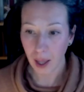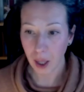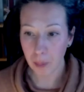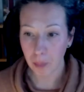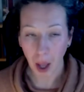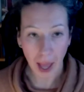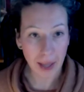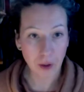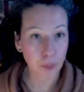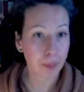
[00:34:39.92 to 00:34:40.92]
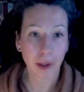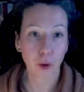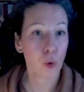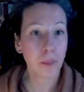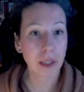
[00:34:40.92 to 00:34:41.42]
And by
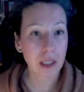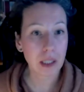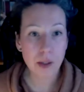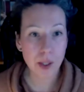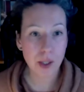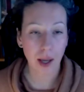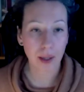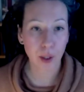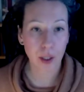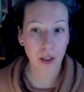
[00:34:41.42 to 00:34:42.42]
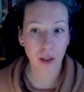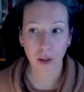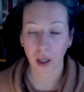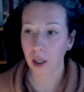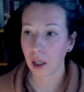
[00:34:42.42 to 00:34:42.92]
all means, I think,
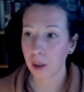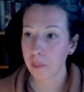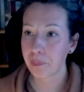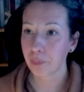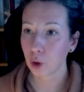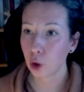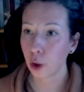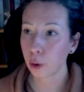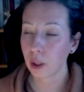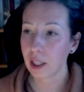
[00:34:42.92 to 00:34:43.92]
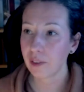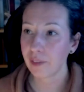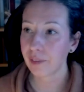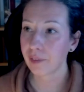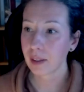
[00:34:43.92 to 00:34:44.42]

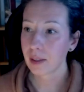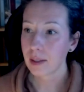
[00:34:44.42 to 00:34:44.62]
if